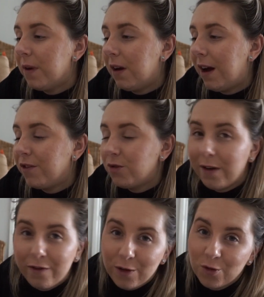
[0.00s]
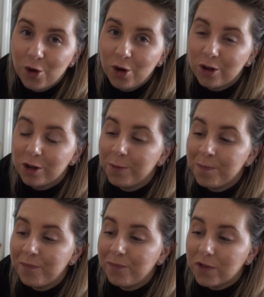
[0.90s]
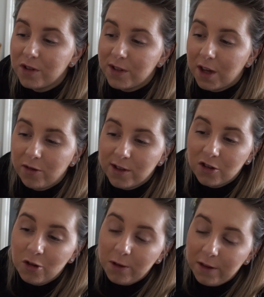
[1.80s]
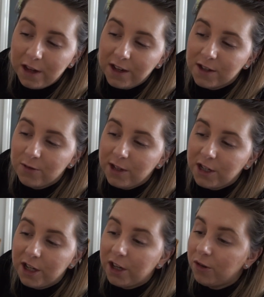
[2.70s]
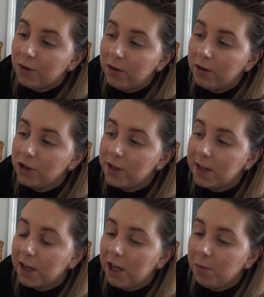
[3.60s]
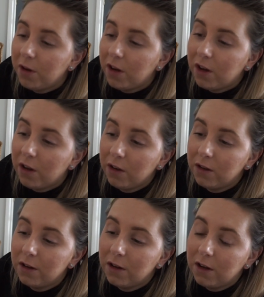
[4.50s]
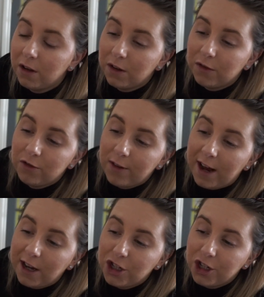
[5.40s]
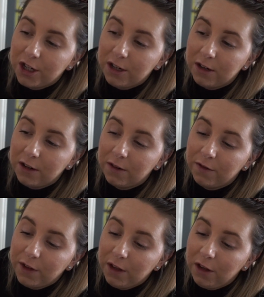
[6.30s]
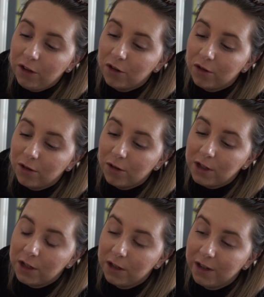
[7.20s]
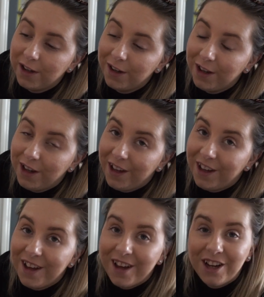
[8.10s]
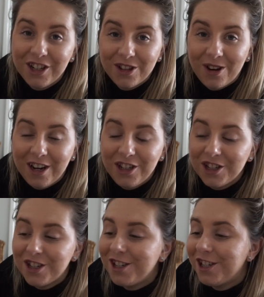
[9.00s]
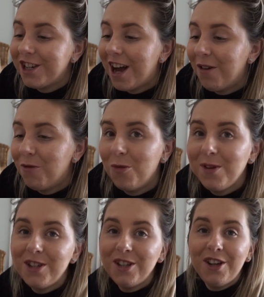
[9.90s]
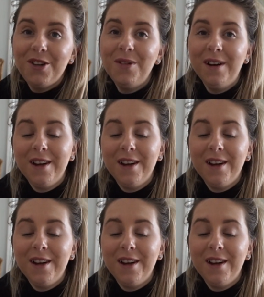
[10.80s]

after every walk. So there's a couple of things that we do just to keep her fresh and feeling good. I just thought I'd just share what we do.